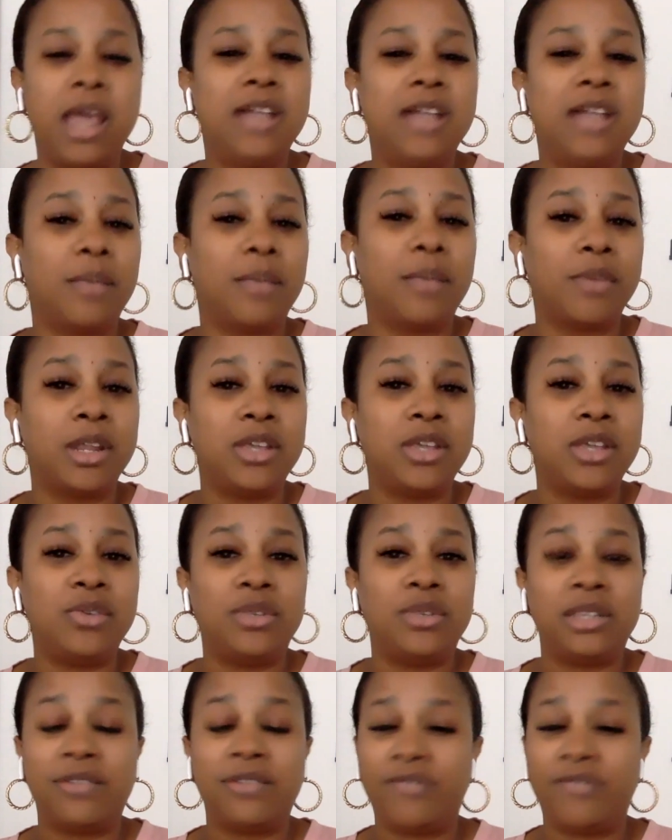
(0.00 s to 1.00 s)
So I'm going to
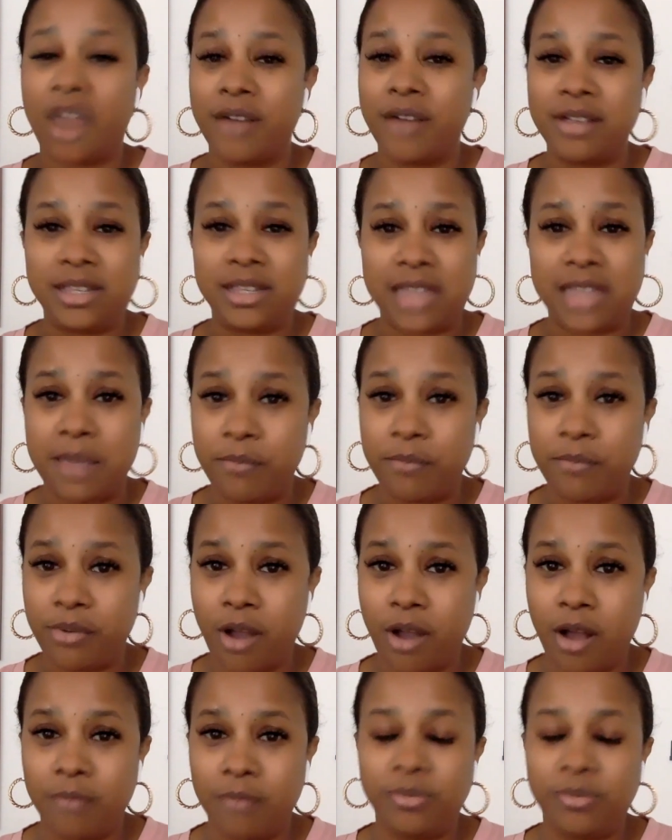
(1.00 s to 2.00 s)
use the very same
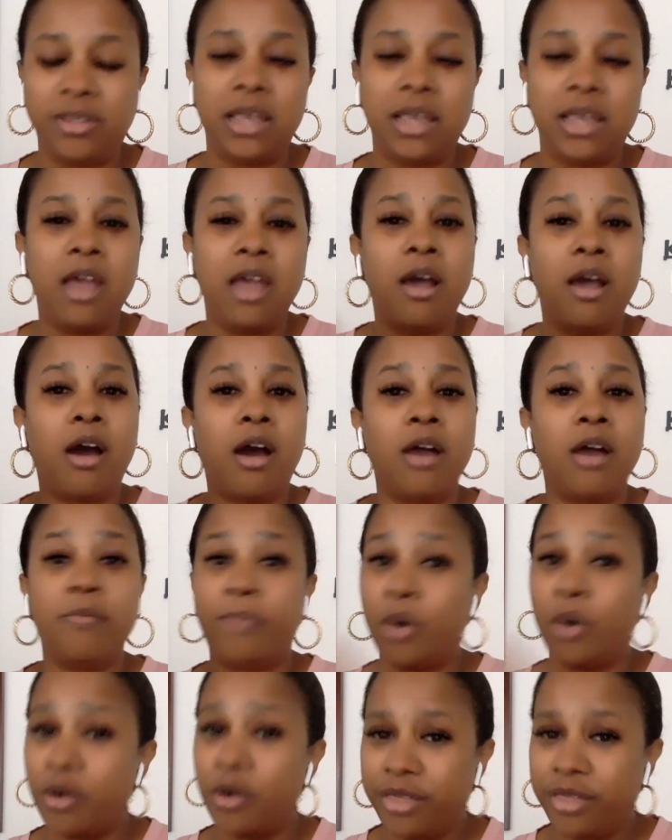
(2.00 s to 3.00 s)
prompts on
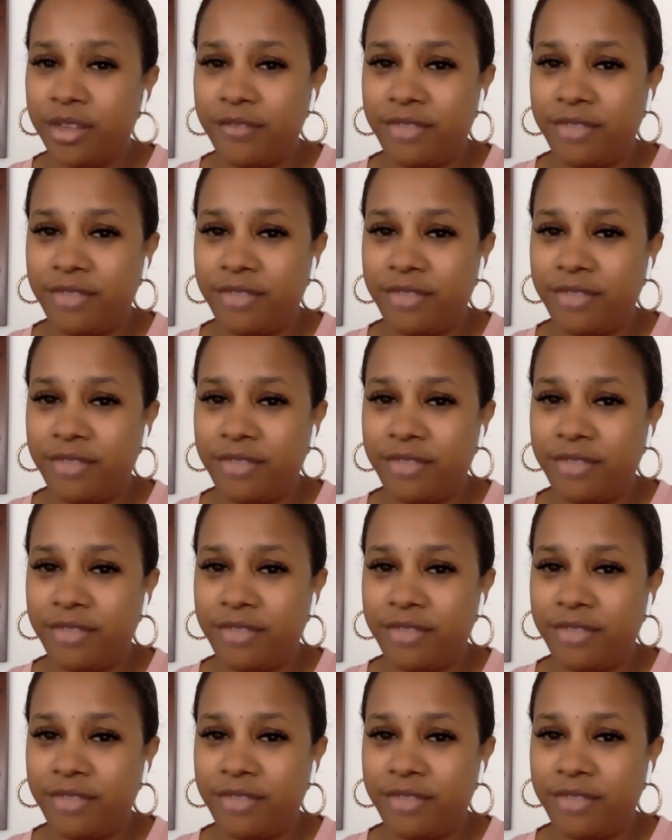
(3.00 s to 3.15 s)
both